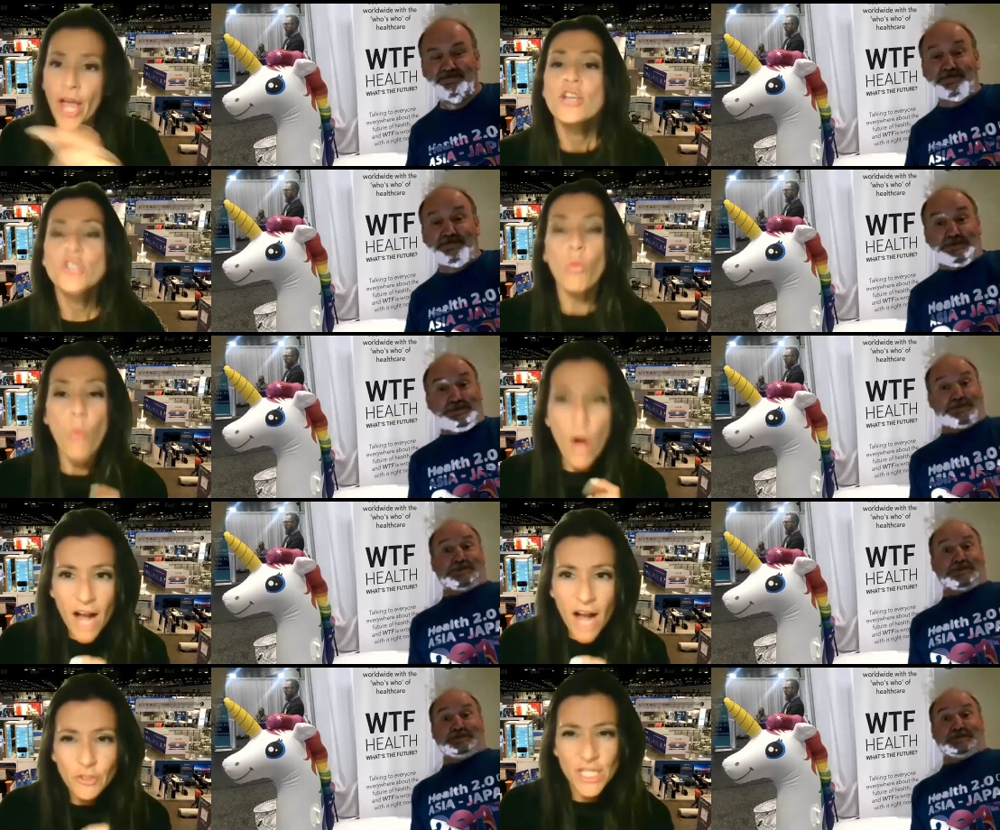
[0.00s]
Speaker 1: So what
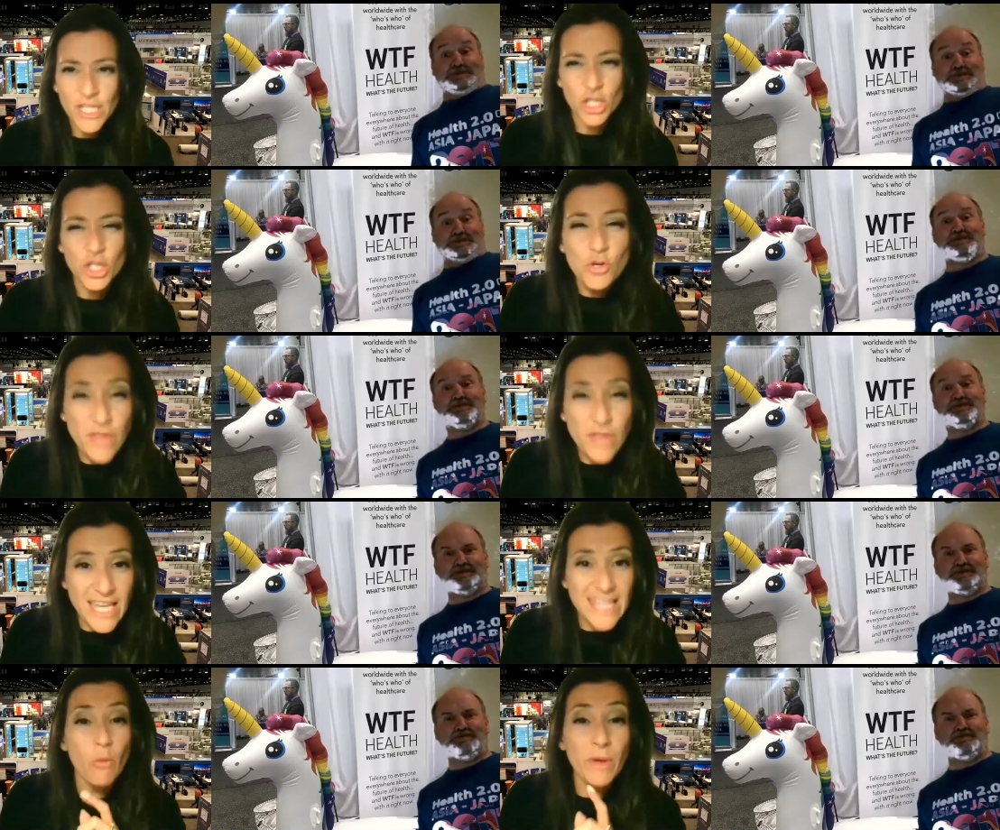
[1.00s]
conversation do you think
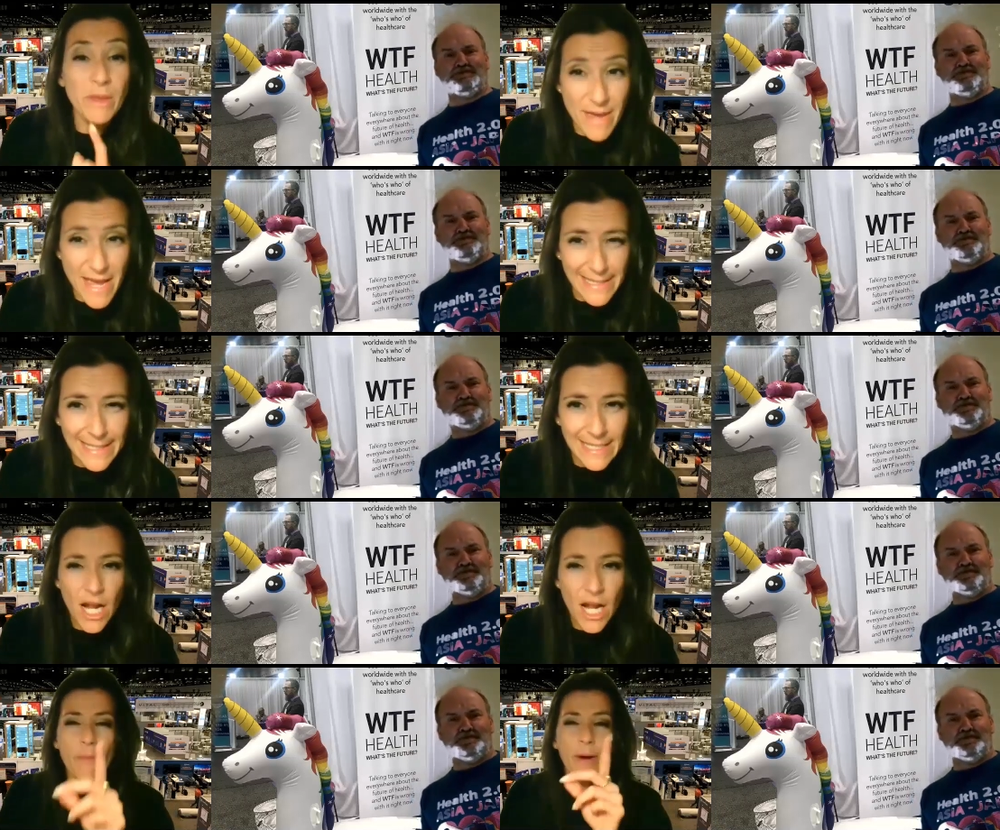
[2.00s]
that we missed
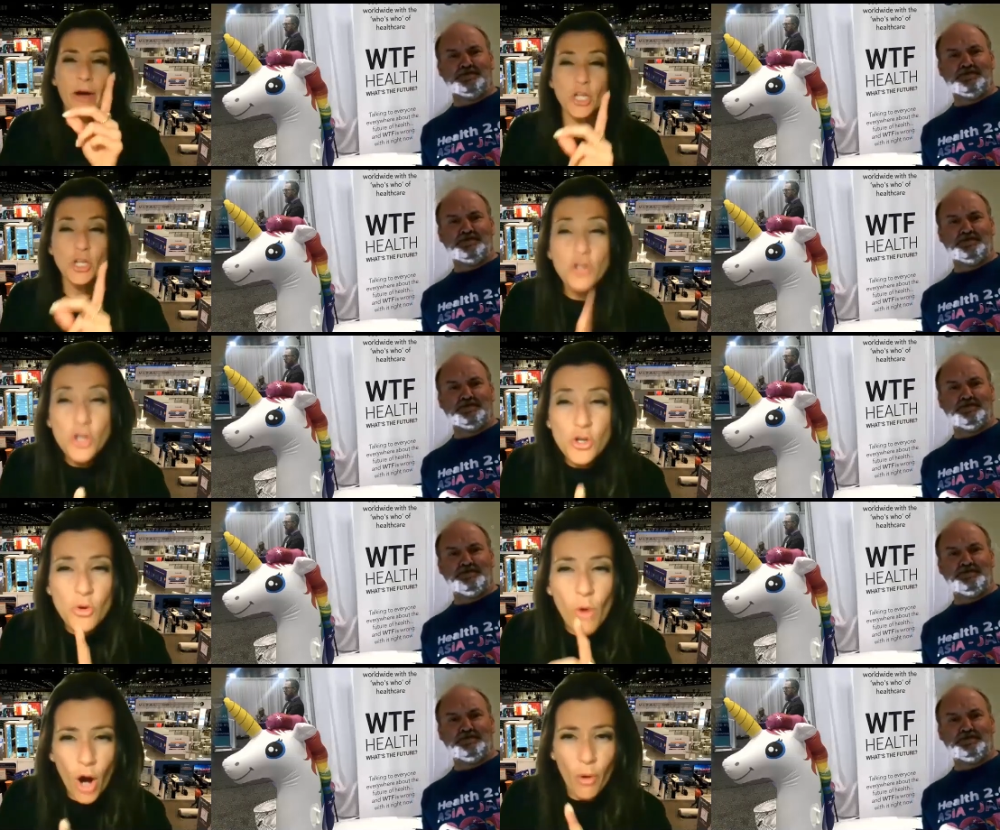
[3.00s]
about the
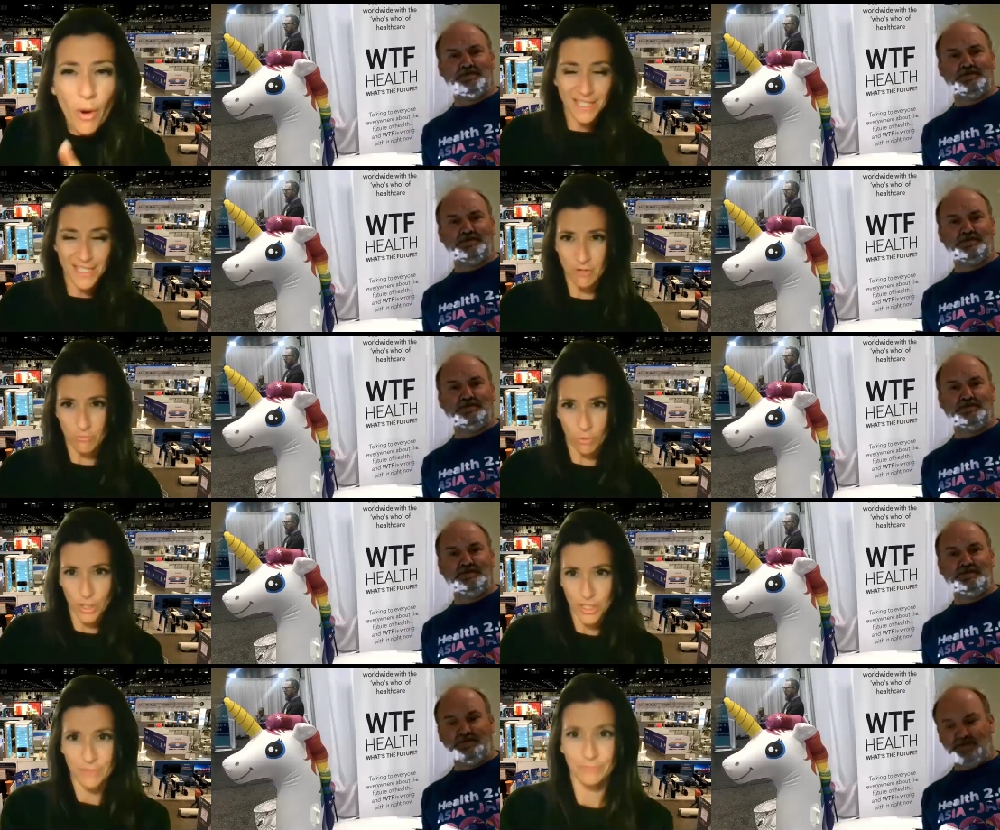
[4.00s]
new ONC
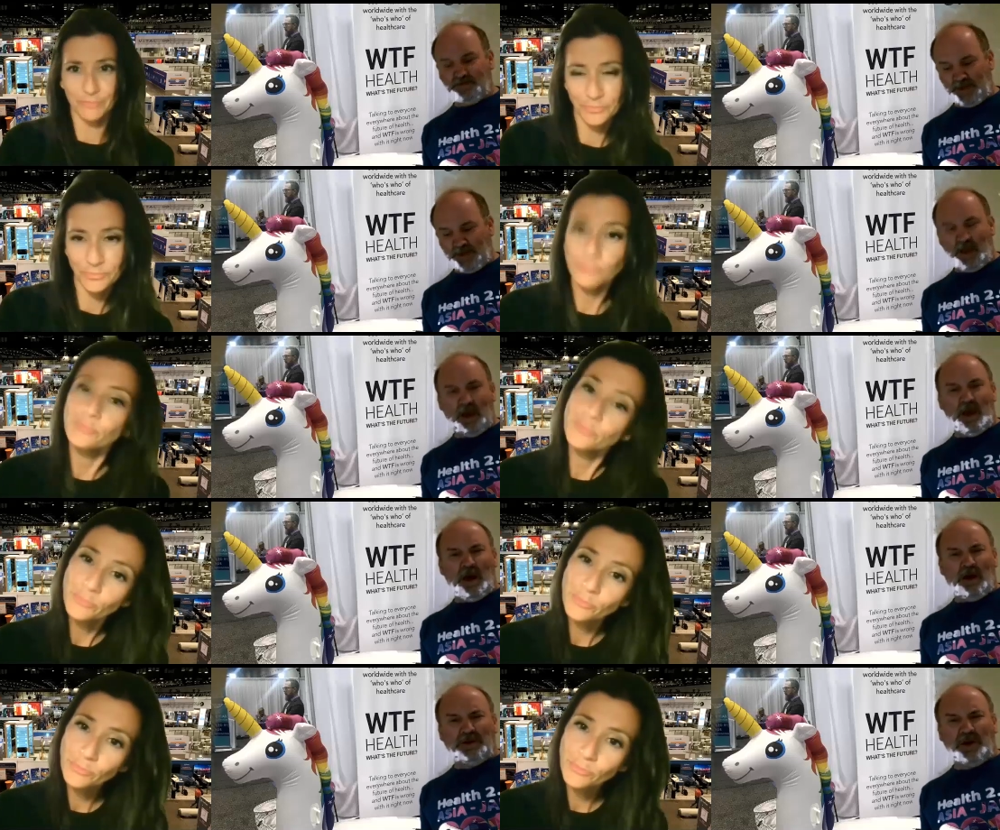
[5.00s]
rules?
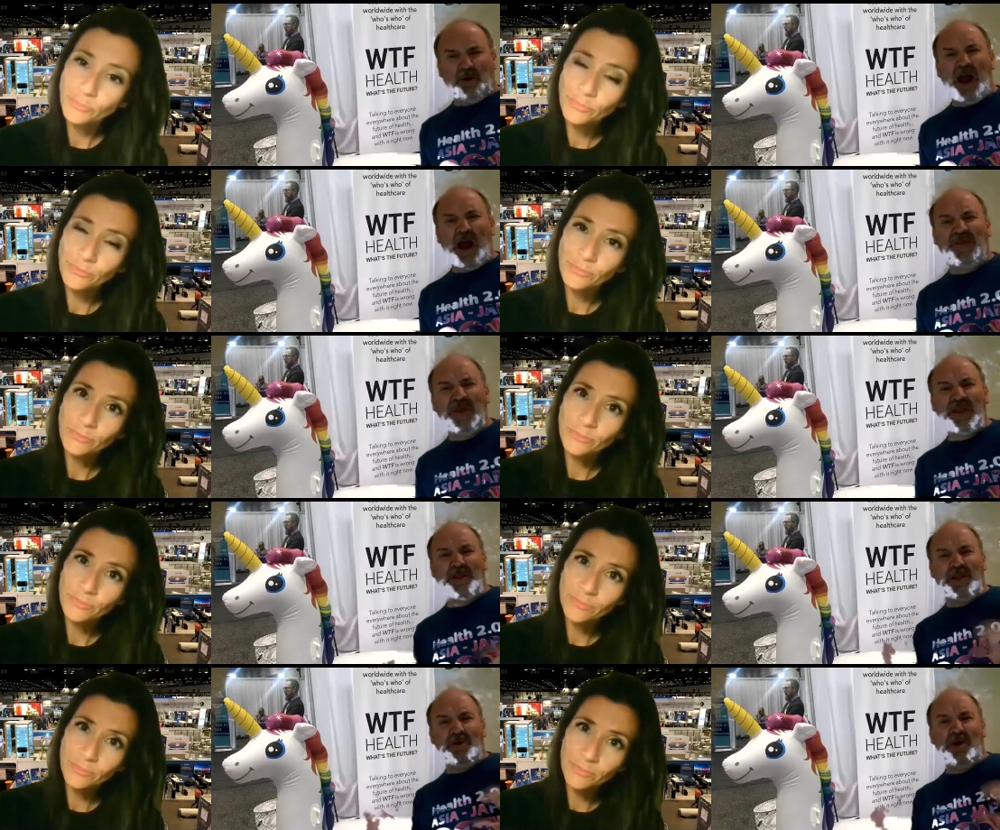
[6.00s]
Speaker 2: So I think
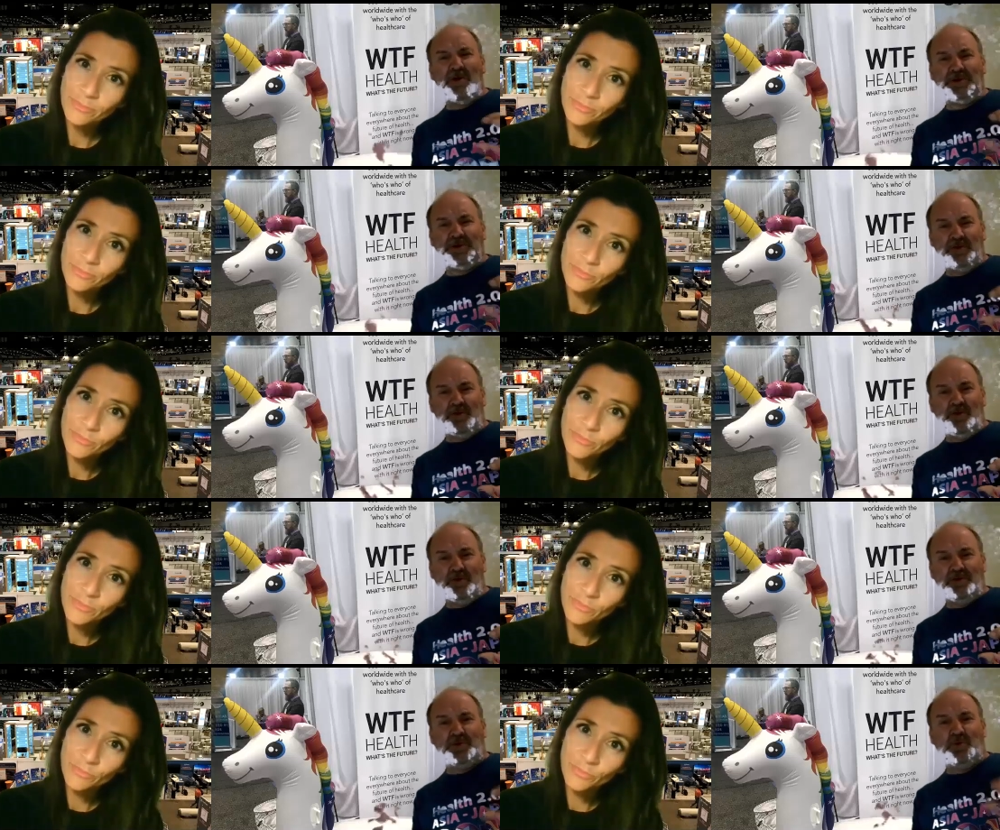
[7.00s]
the new ONC
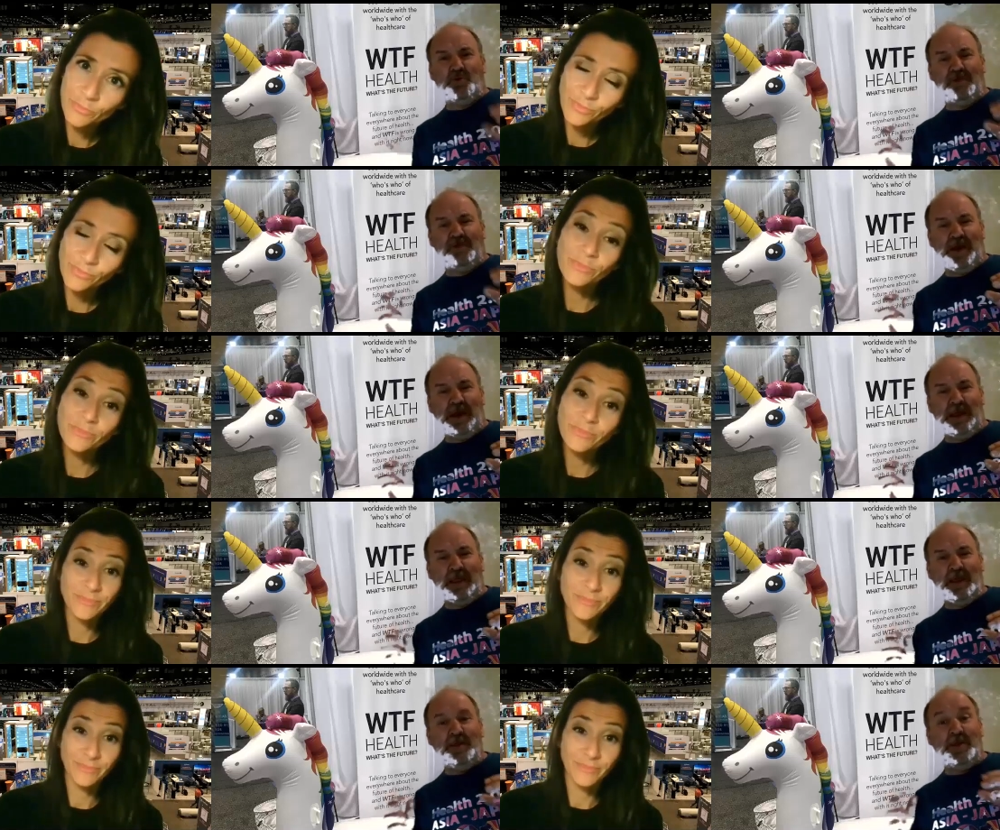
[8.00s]
rules would have
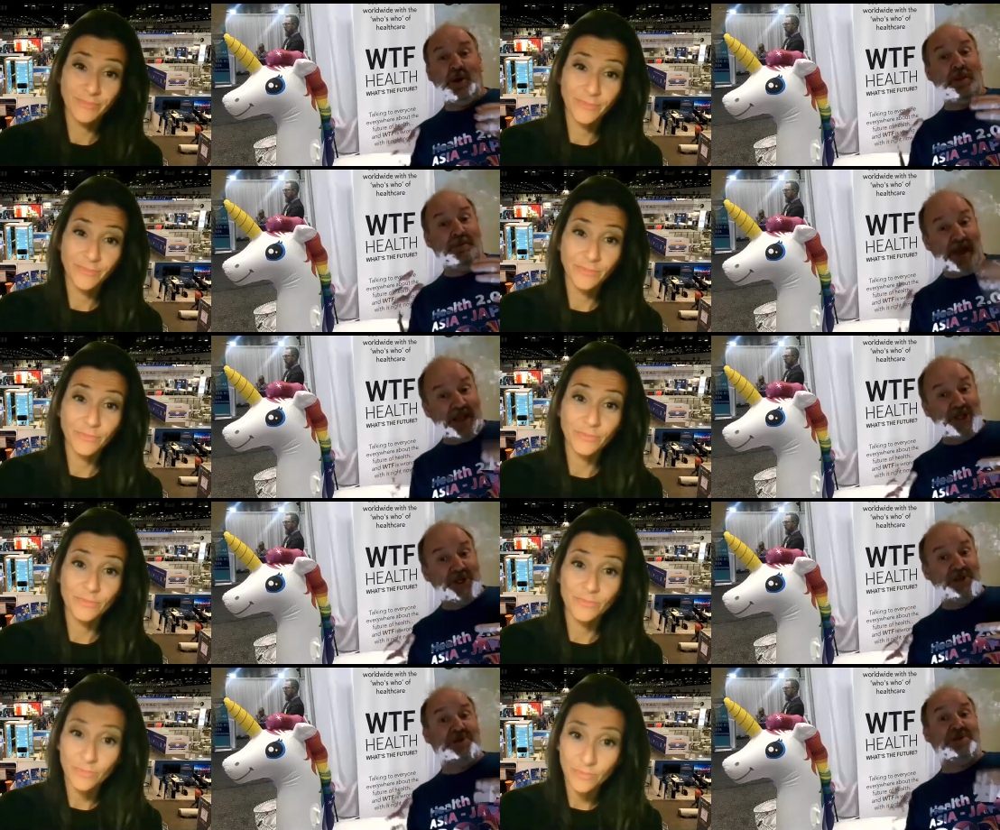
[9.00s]
been that the
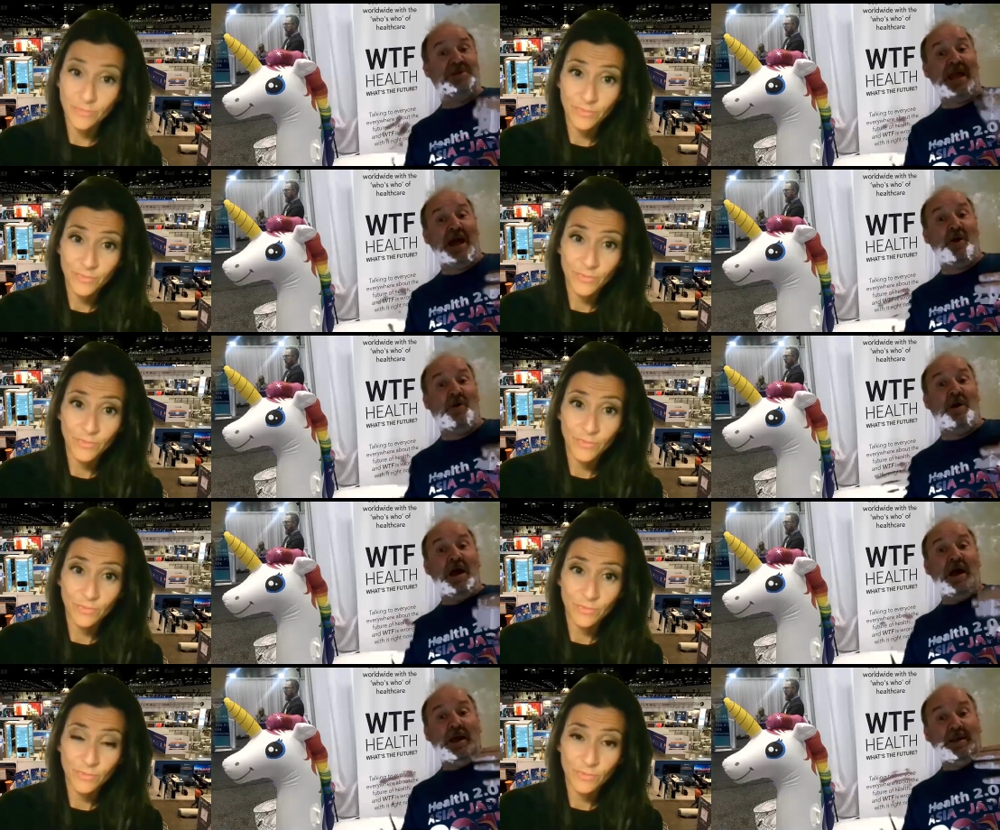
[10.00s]
patients now
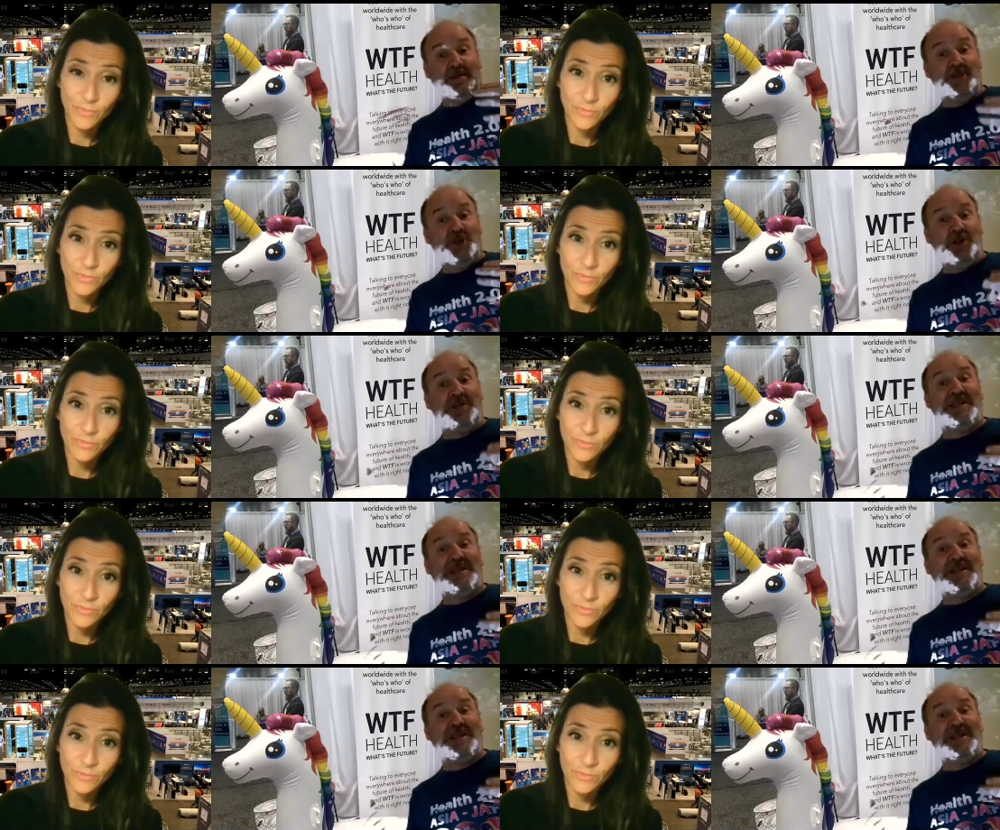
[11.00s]
it's their duty to